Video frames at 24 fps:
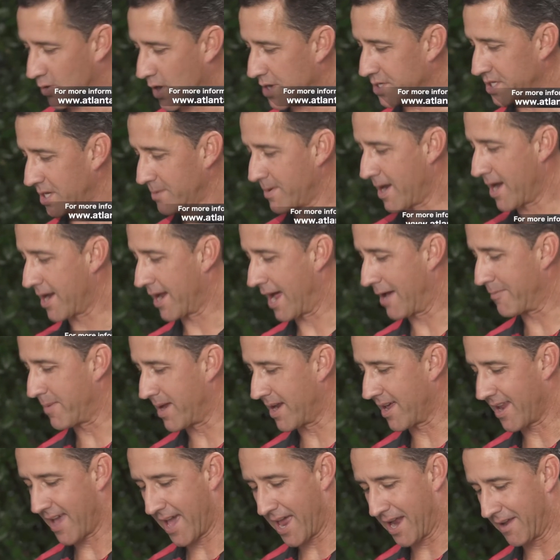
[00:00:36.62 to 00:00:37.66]
question about it. I've been at
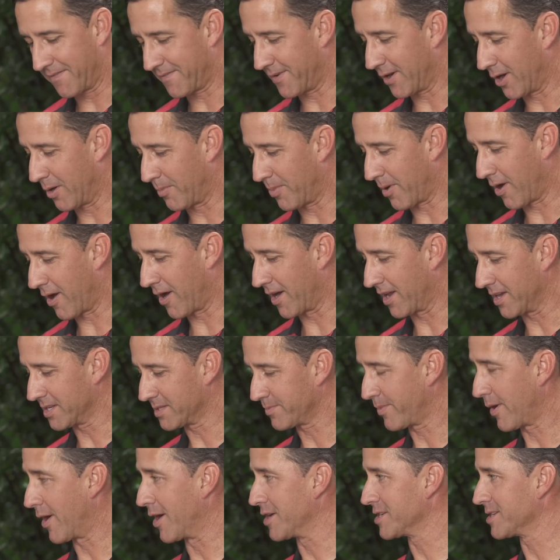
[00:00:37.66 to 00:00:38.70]
NFL parties,
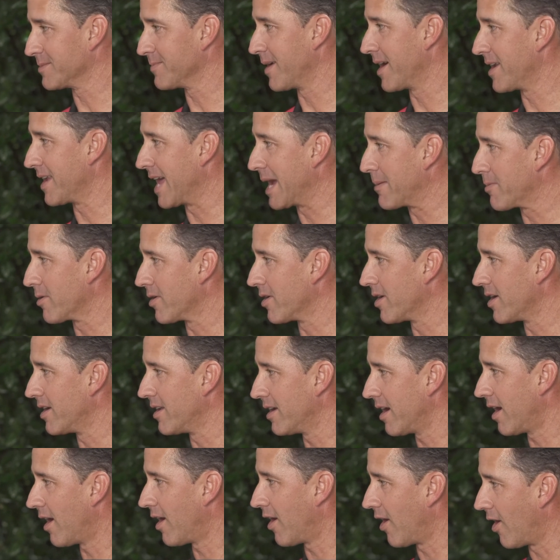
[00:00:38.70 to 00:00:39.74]
parties in my neighborhood,
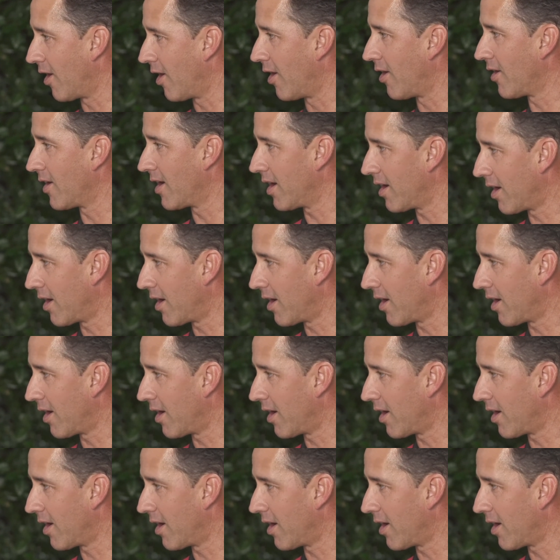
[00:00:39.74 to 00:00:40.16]
all